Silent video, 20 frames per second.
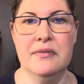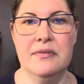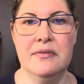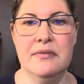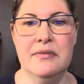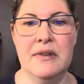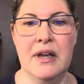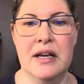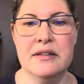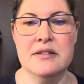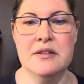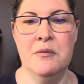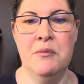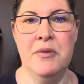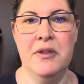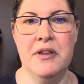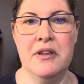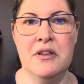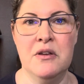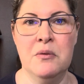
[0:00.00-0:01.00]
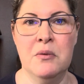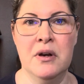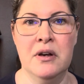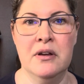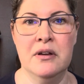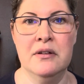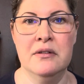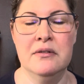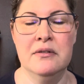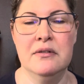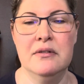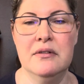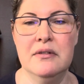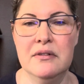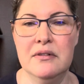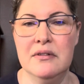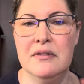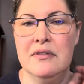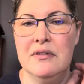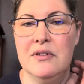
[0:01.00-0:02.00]
not something you want to
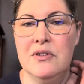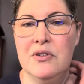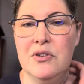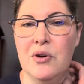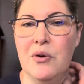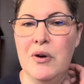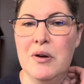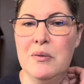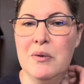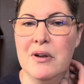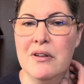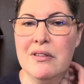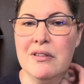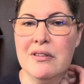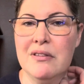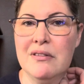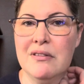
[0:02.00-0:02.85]
toy with.